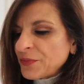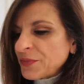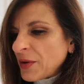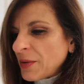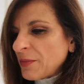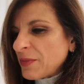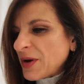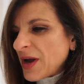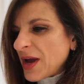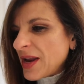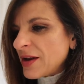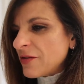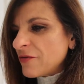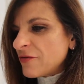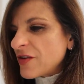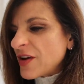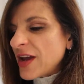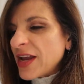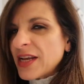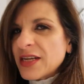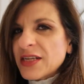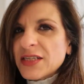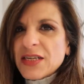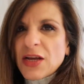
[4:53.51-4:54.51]
I'm kind of
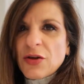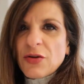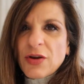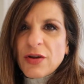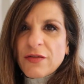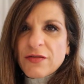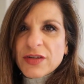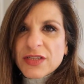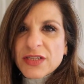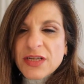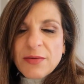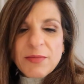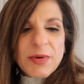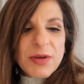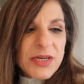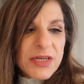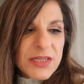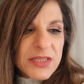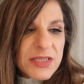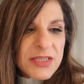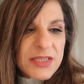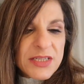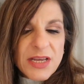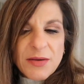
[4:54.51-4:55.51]
writing down every time I
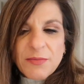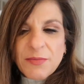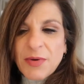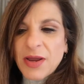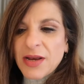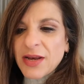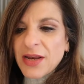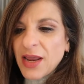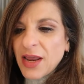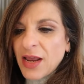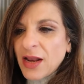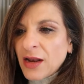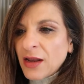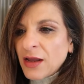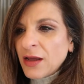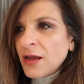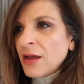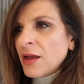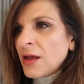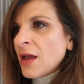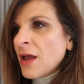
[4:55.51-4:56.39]
need to take my inhaler.